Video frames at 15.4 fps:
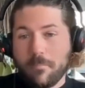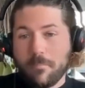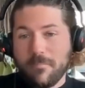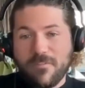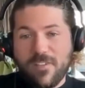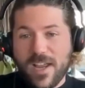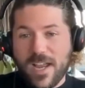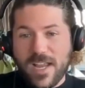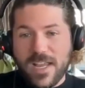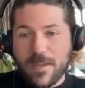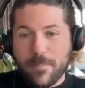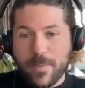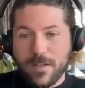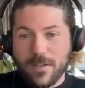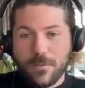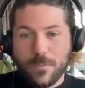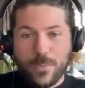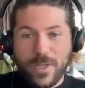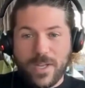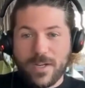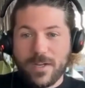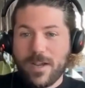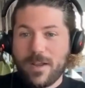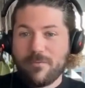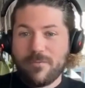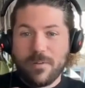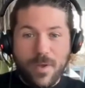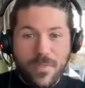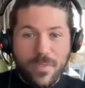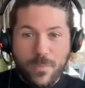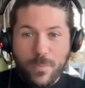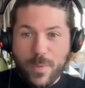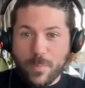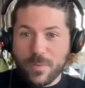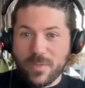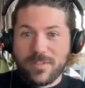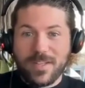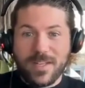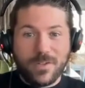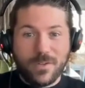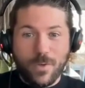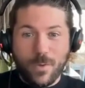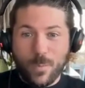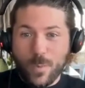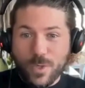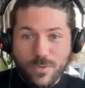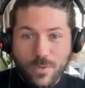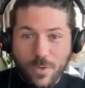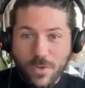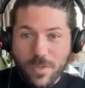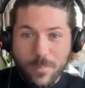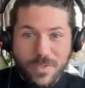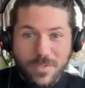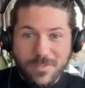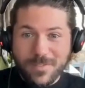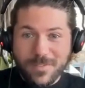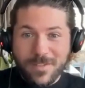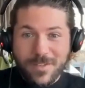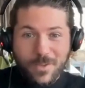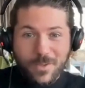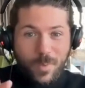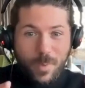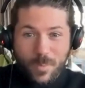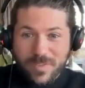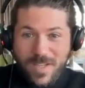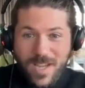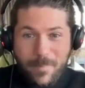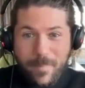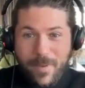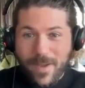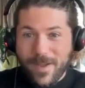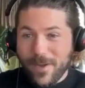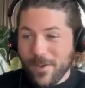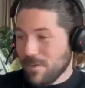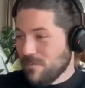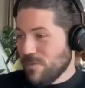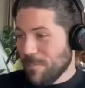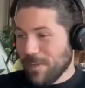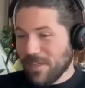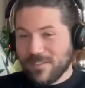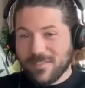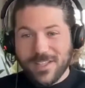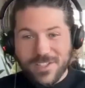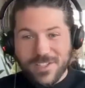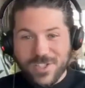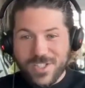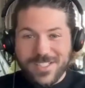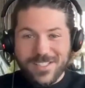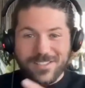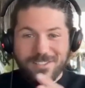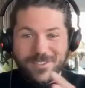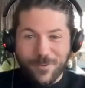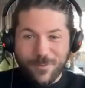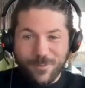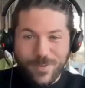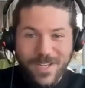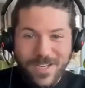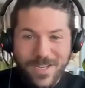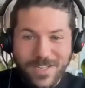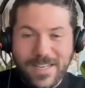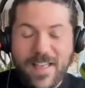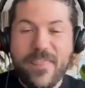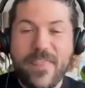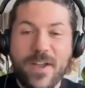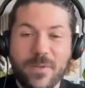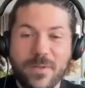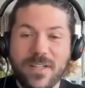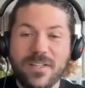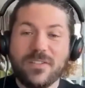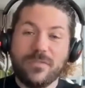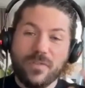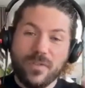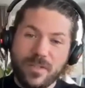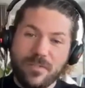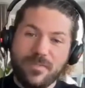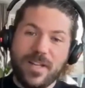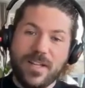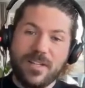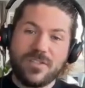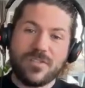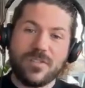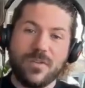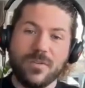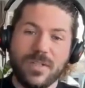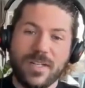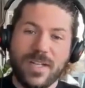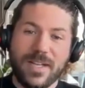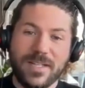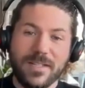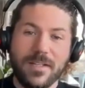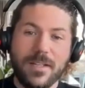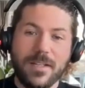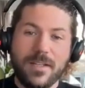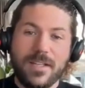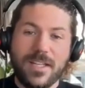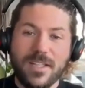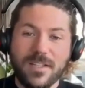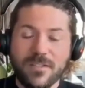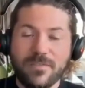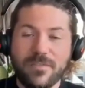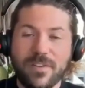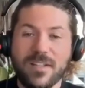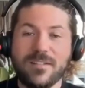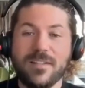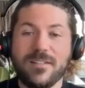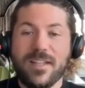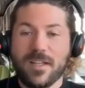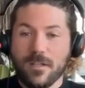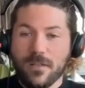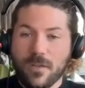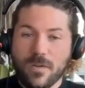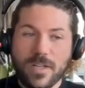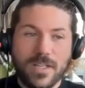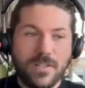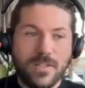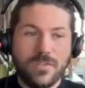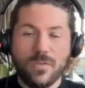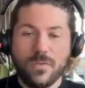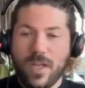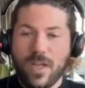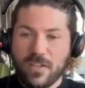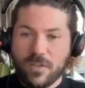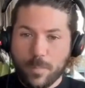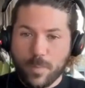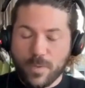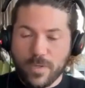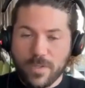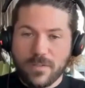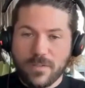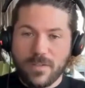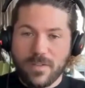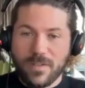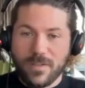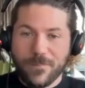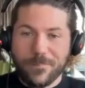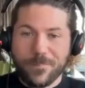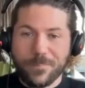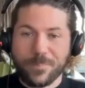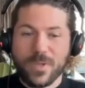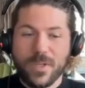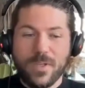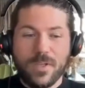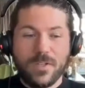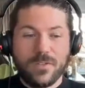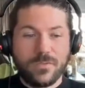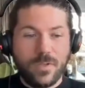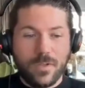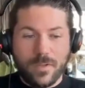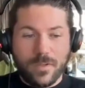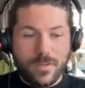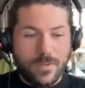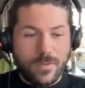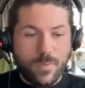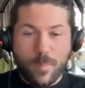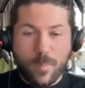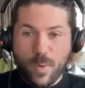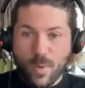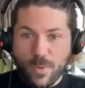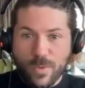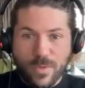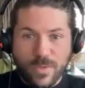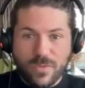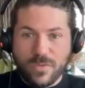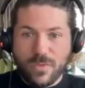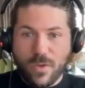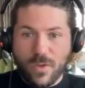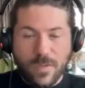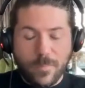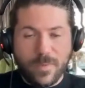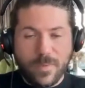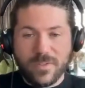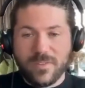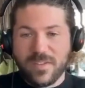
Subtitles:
via email, where every month we would send a Word document, we would type it out from Excel sheets offline, and now that's a fully fledged online interface that they can log into, export reports, documents,